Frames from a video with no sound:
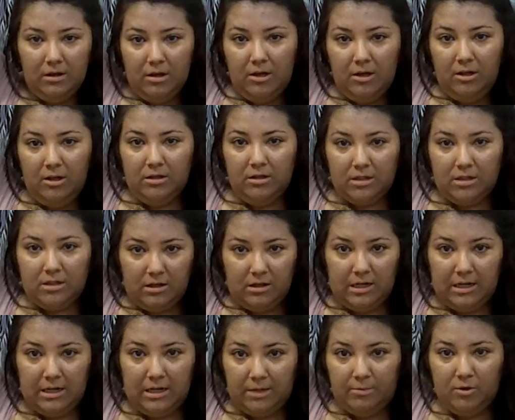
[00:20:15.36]
It's going to
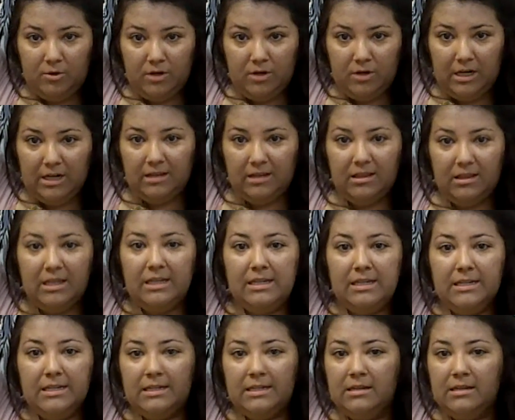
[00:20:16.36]
end up looking like
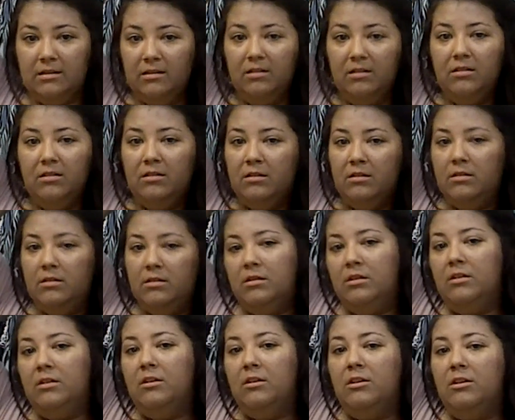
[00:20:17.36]
this.
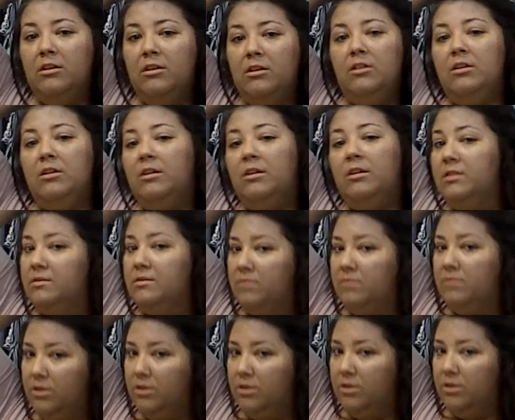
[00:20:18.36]
You have this
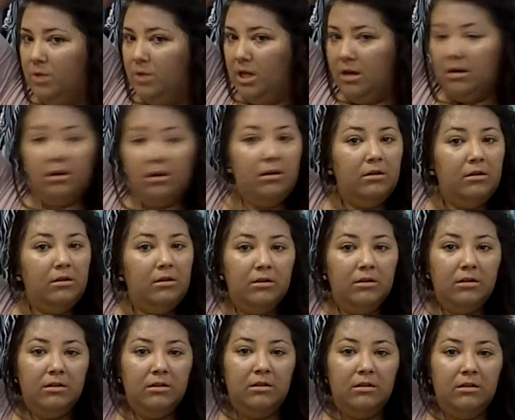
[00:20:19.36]
volume here.
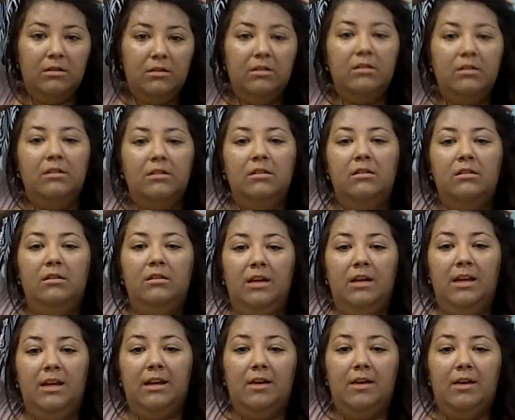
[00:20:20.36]

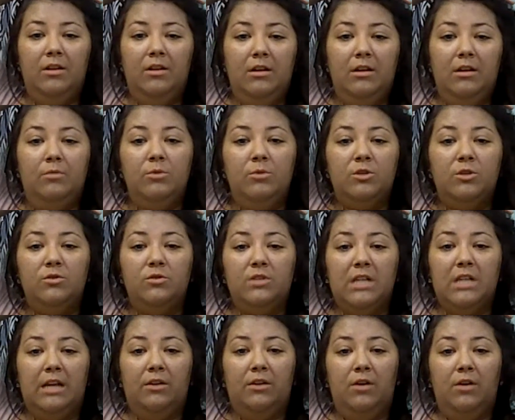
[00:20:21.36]
And now it almost looks
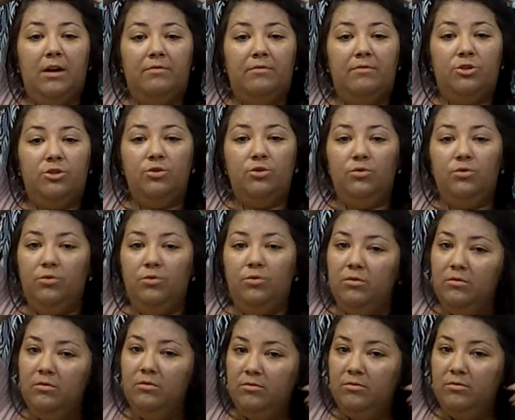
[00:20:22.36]
like you have two
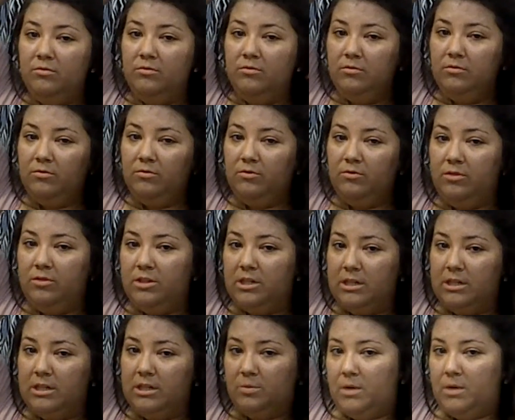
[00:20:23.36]

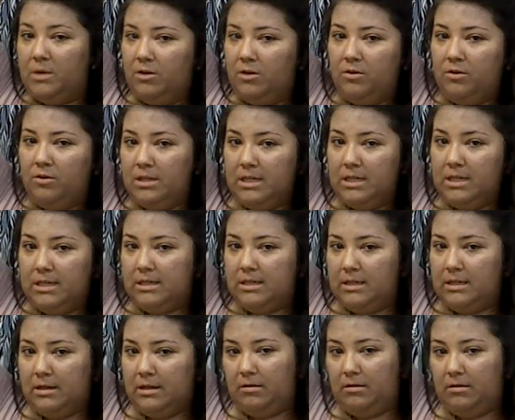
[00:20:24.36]
fishtails, but no, this is
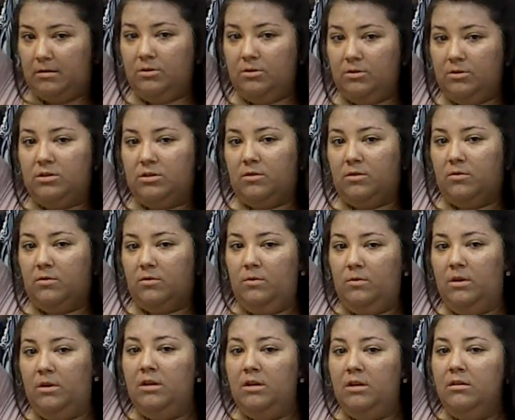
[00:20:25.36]
also
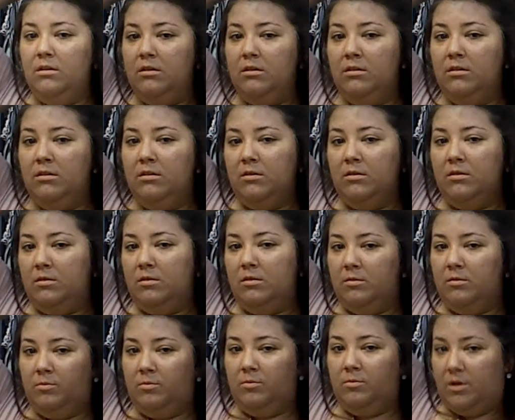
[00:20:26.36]

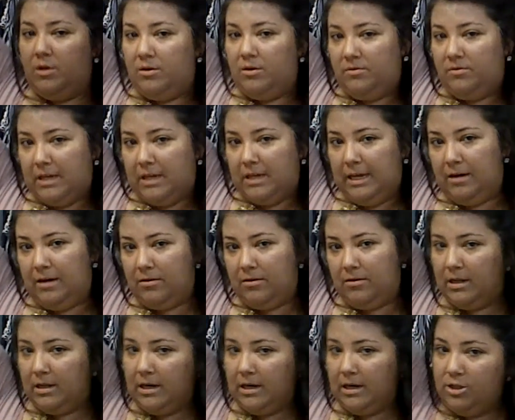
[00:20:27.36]
part of the hair
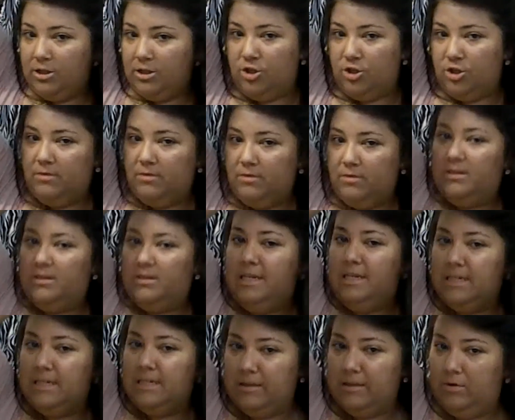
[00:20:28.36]
that I should have
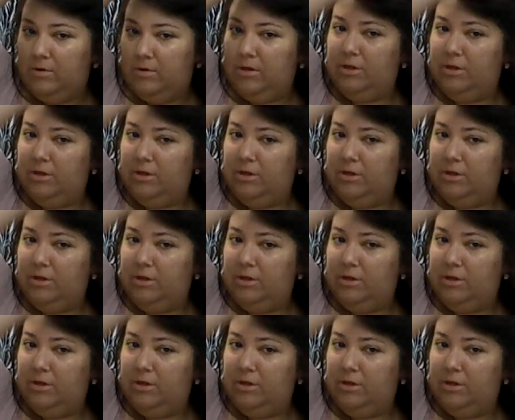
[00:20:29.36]
teased, which I'm